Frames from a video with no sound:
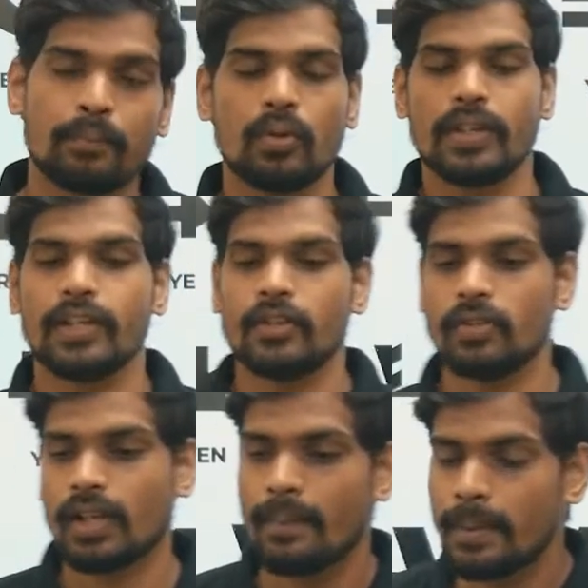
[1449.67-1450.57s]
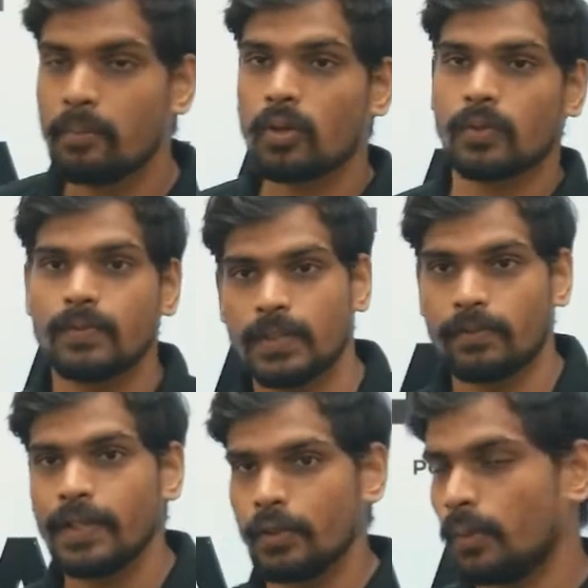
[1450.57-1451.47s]
Put it into the comment box of this
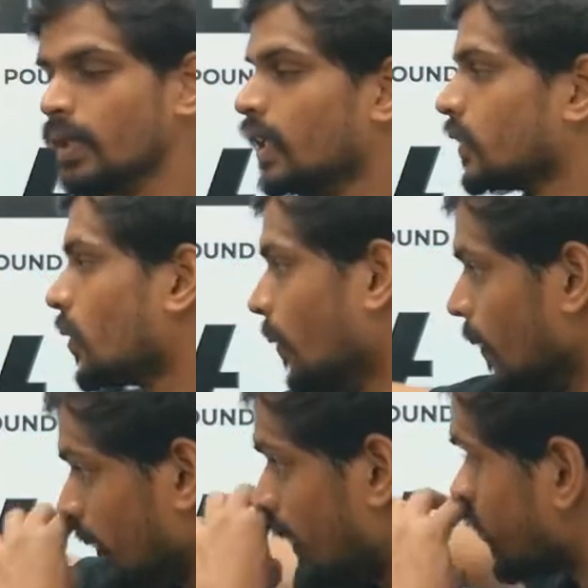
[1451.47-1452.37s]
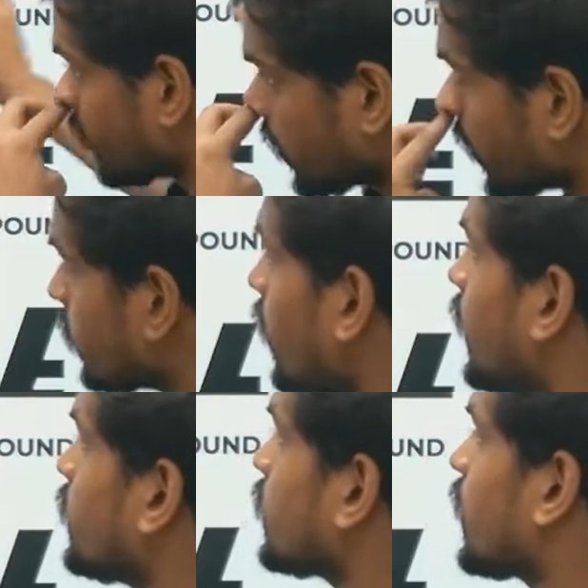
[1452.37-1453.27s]
video. So let us look into the
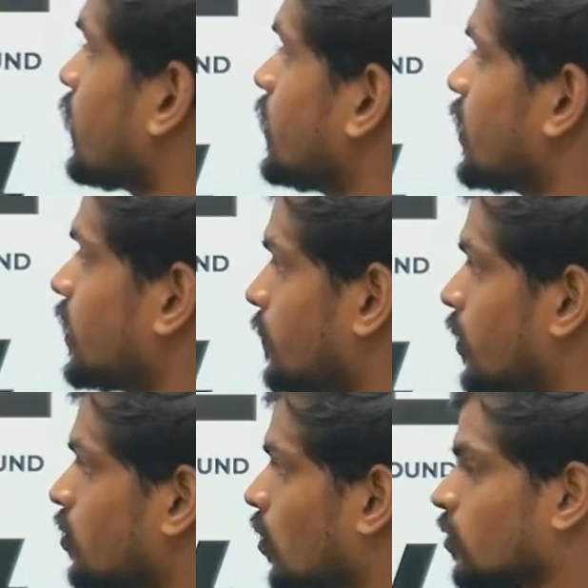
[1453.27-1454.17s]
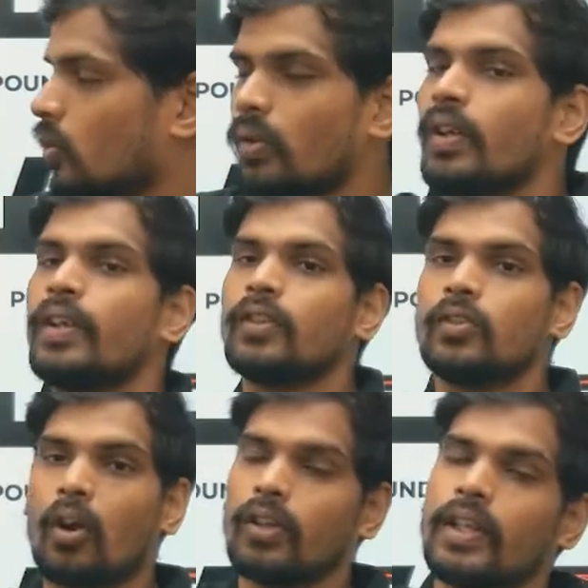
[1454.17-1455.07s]
other currency symbols also.
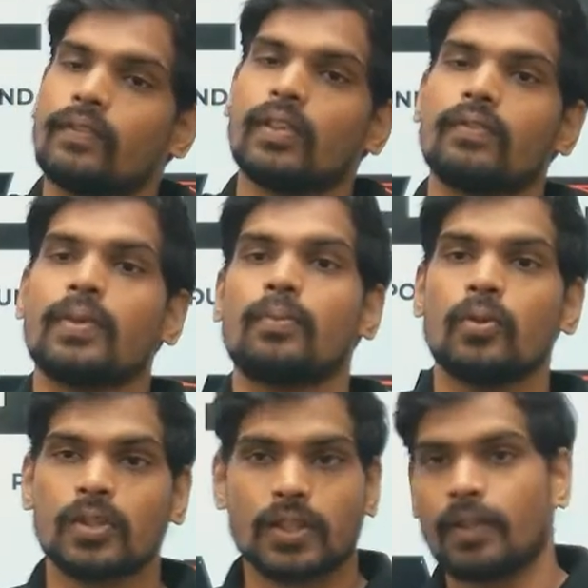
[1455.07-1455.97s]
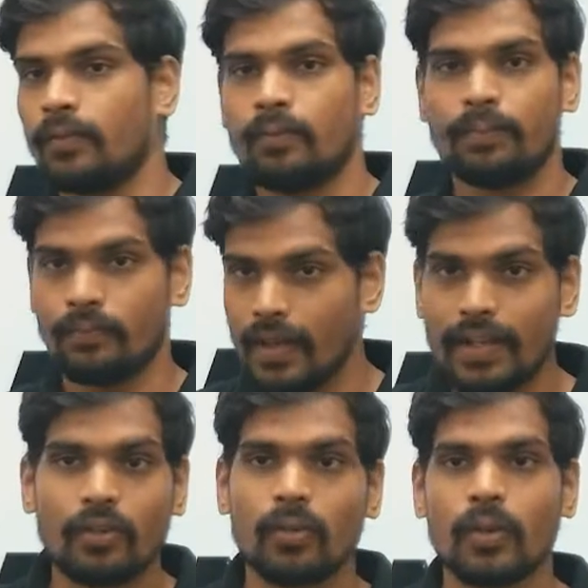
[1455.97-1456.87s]
Dollar, one of the most
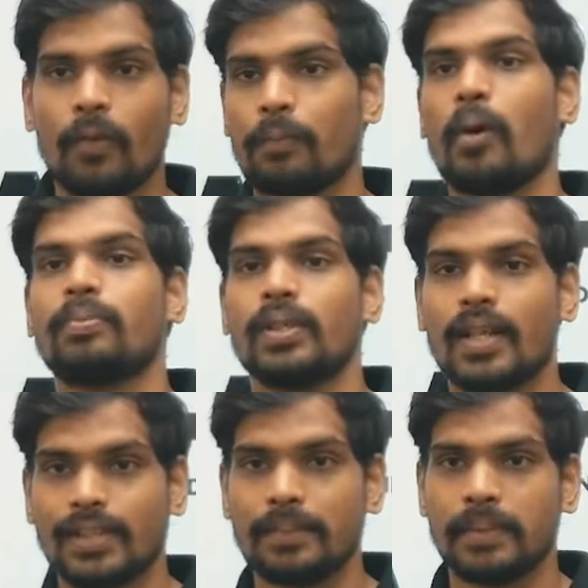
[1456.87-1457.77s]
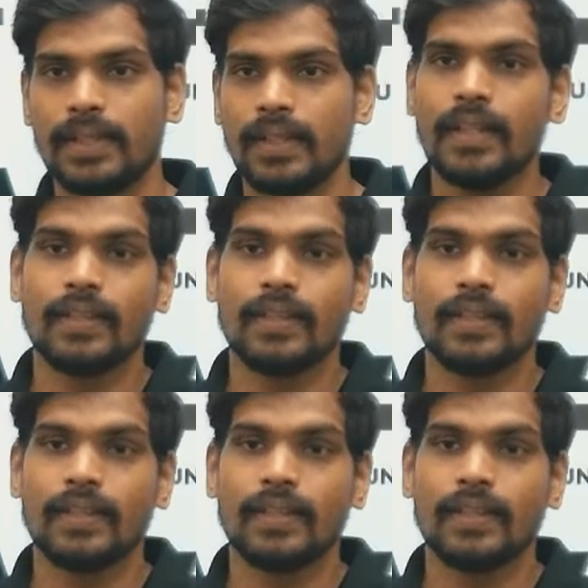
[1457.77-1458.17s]
well-known or popular symbol.